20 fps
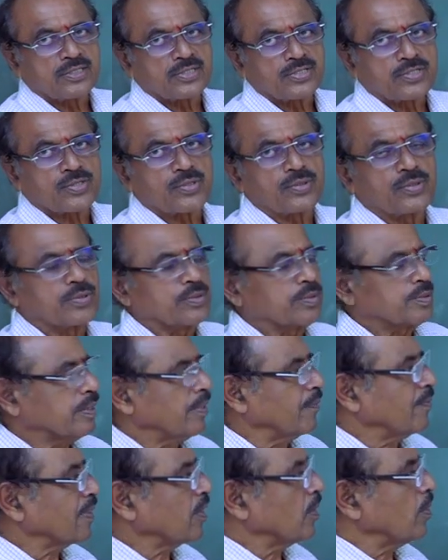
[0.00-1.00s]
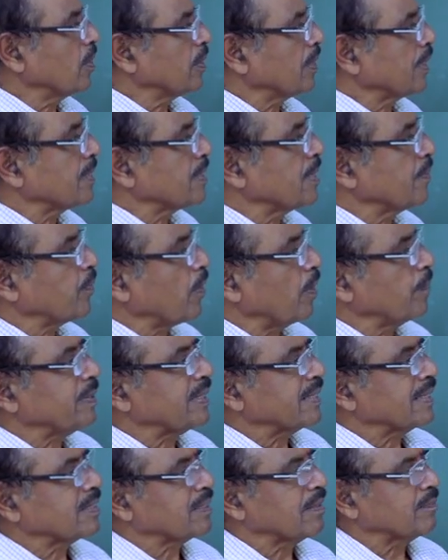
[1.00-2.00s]
So they were called as the
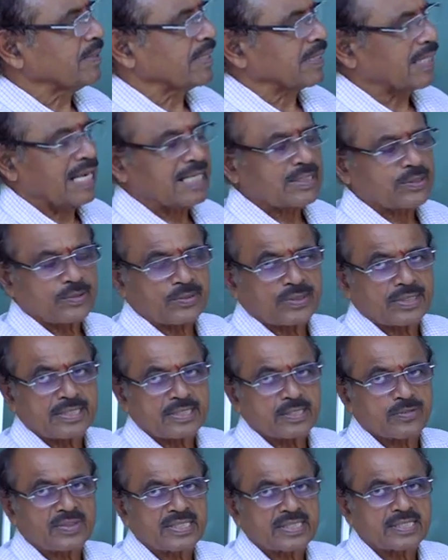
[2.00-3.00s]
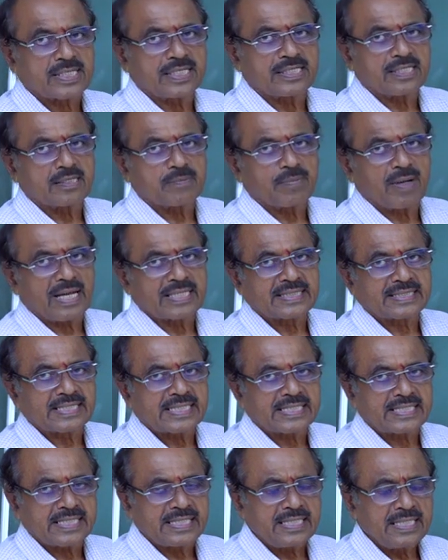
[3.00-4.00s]
properties of the cathode rays were studied by
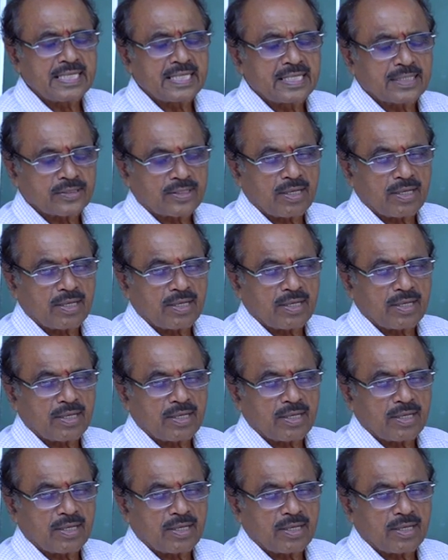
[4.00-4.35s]
J.J.